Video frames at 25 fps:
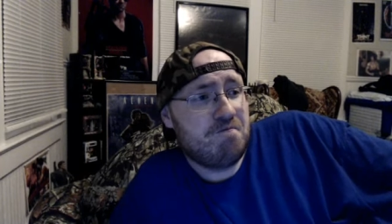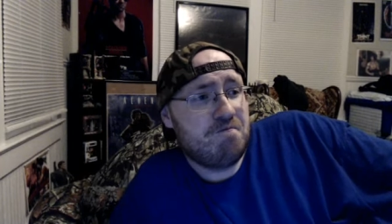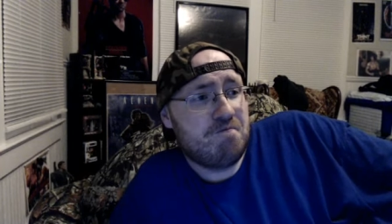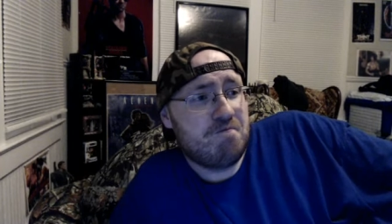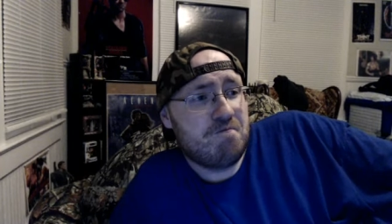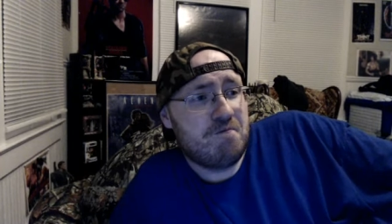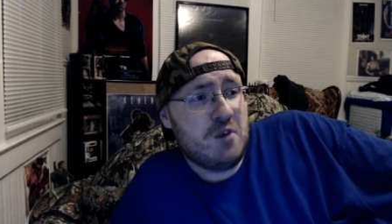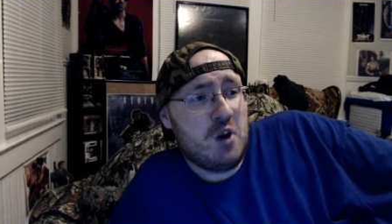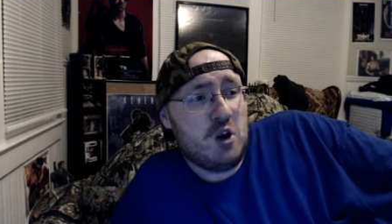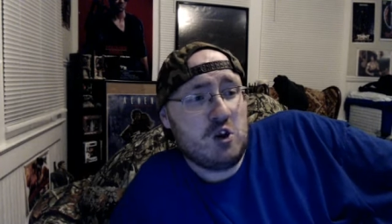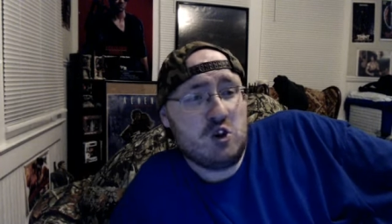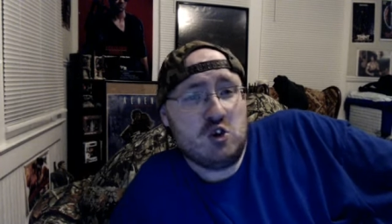
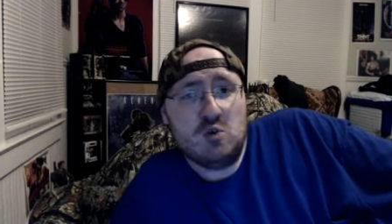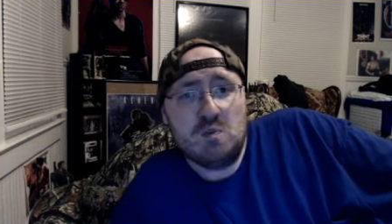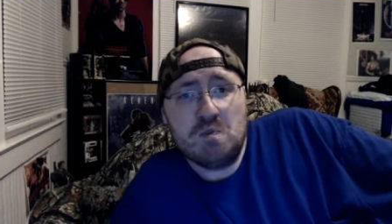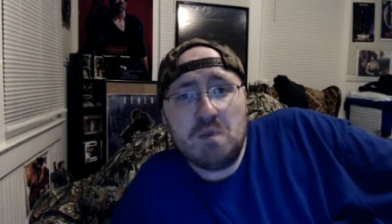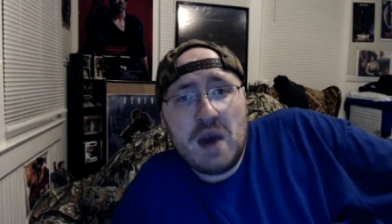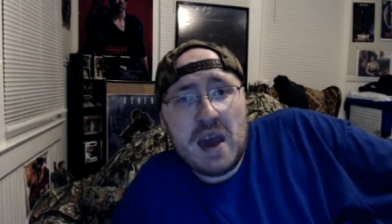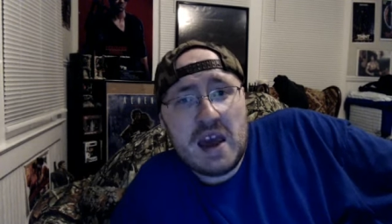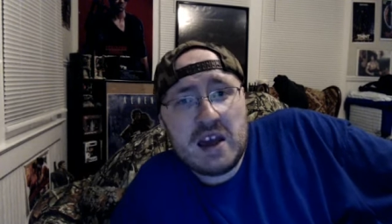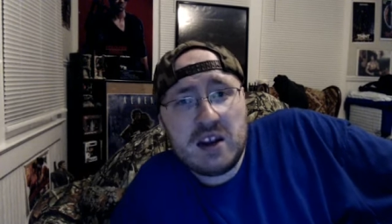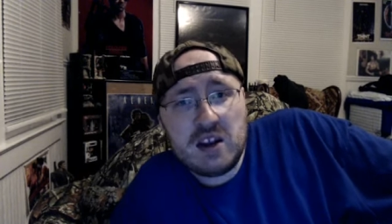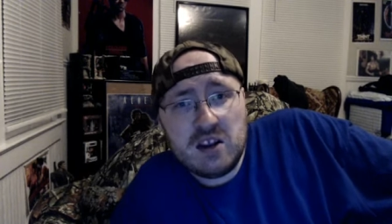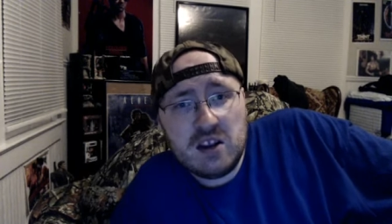Are you
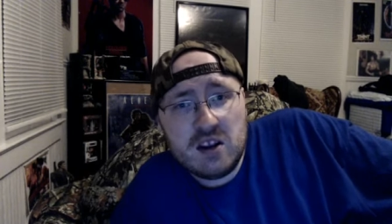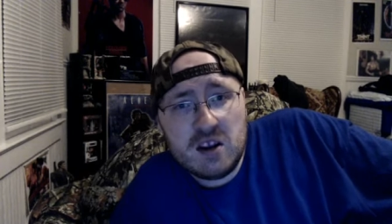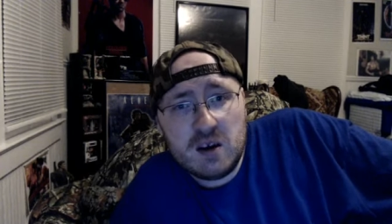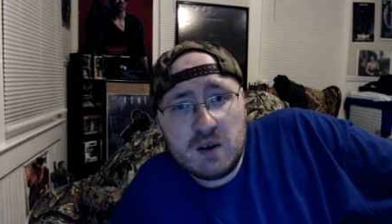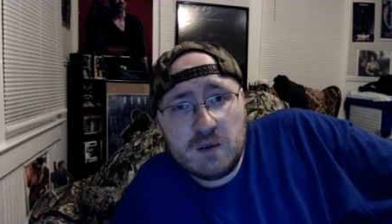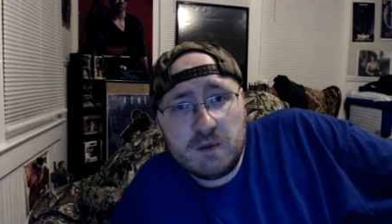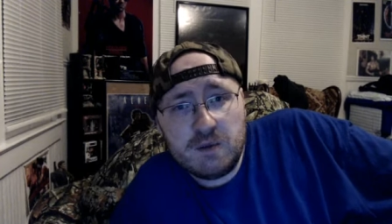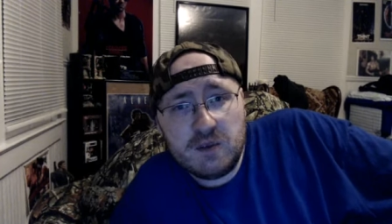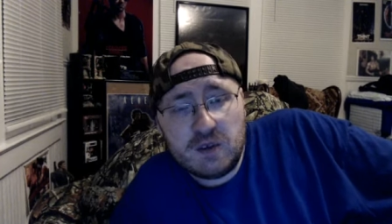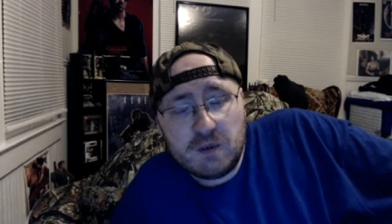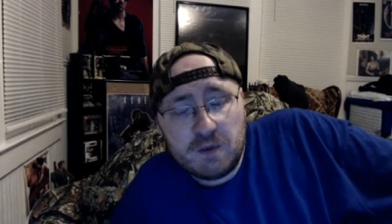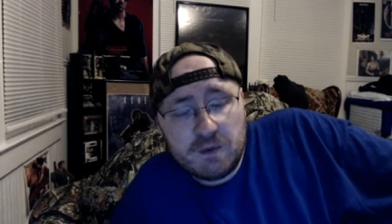man enough
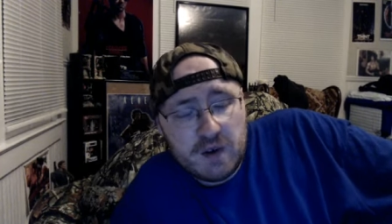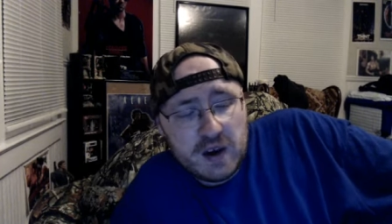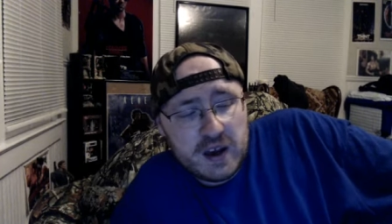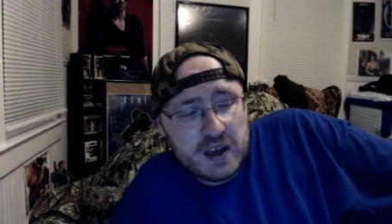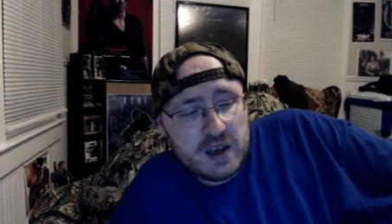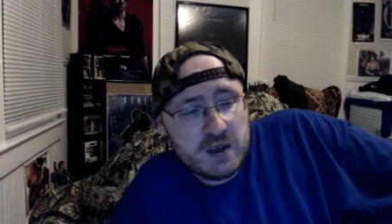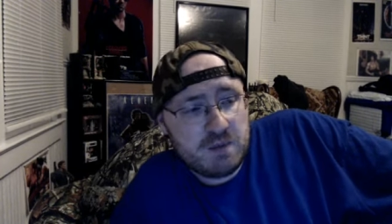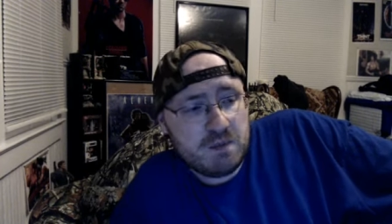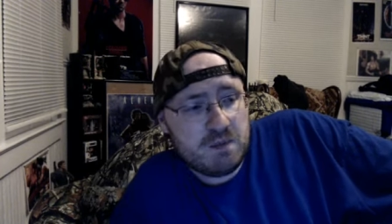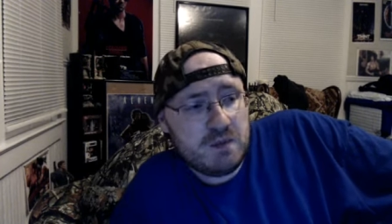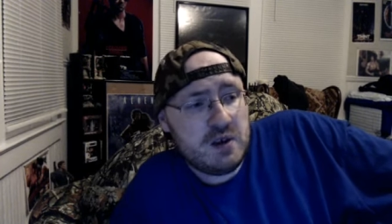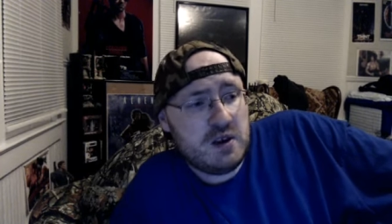to
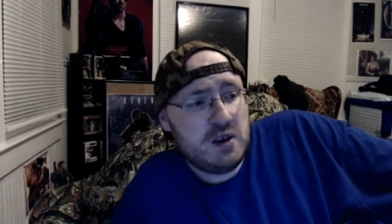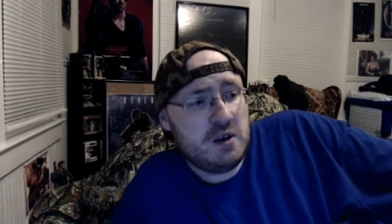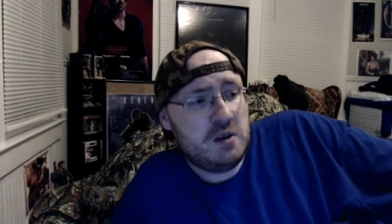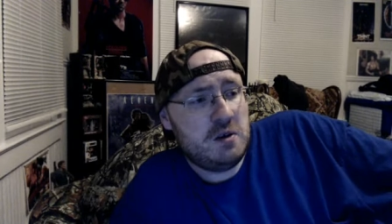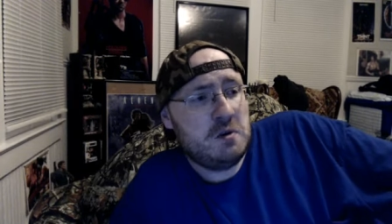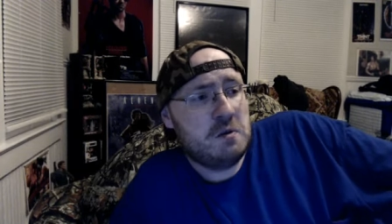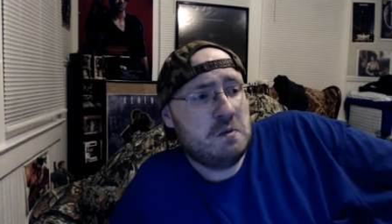fight me?